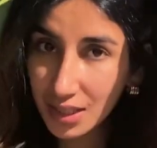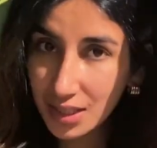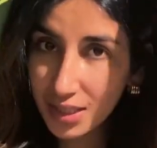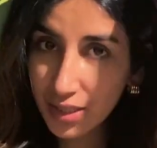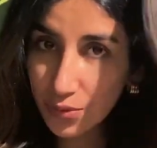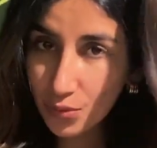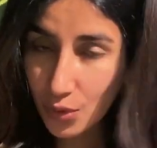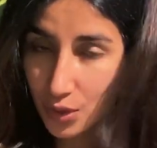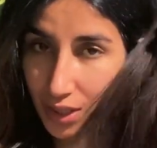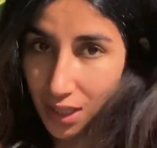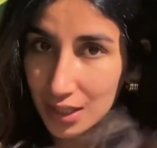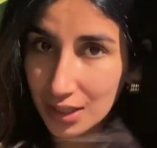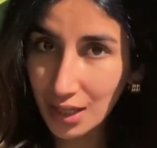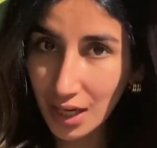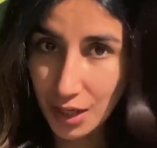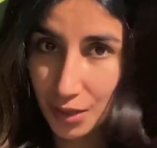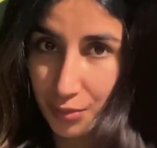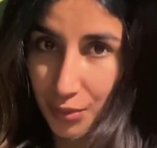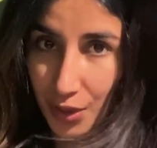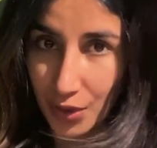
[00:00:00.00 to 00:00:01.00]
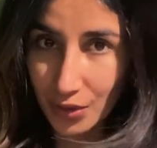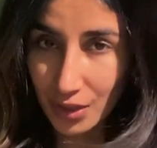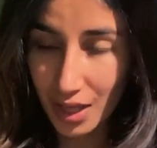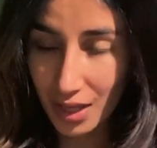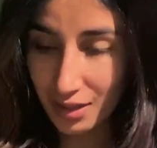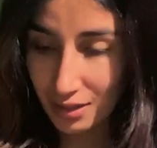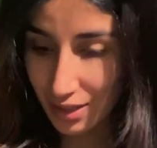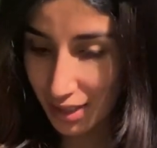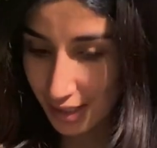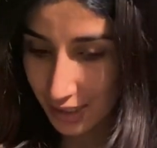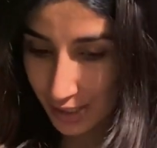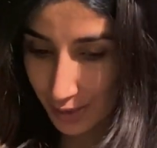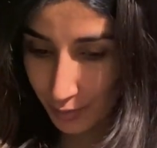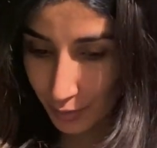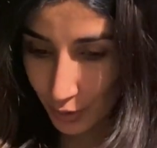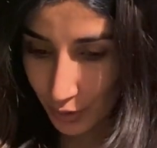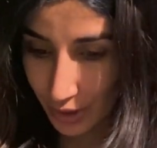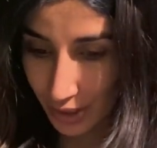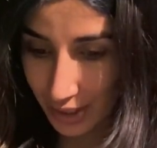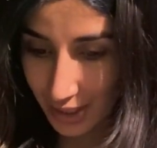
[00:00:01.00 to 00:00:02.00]
this is what our dark brown color ends up
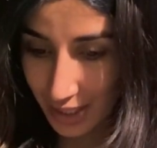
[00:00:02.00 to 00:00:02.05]
looking